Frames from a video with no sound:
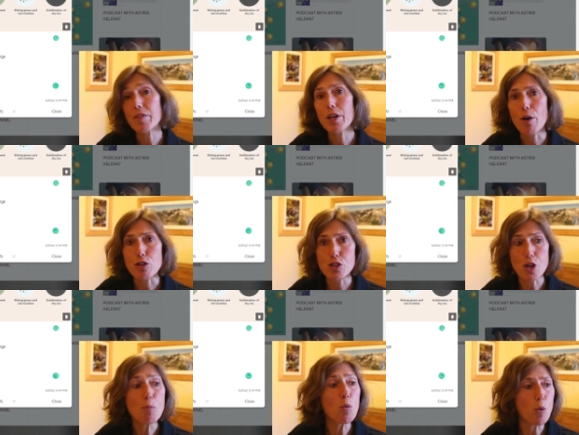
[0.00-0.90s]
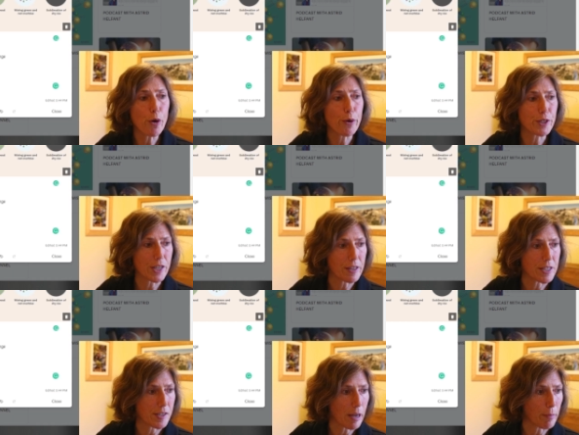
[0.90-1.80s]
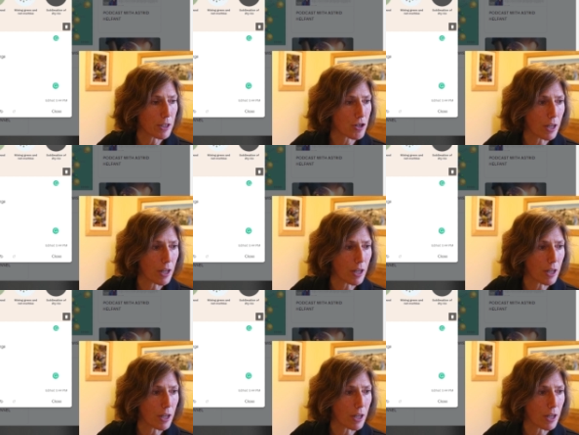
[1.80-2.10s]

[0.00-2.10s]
there are some words in this image,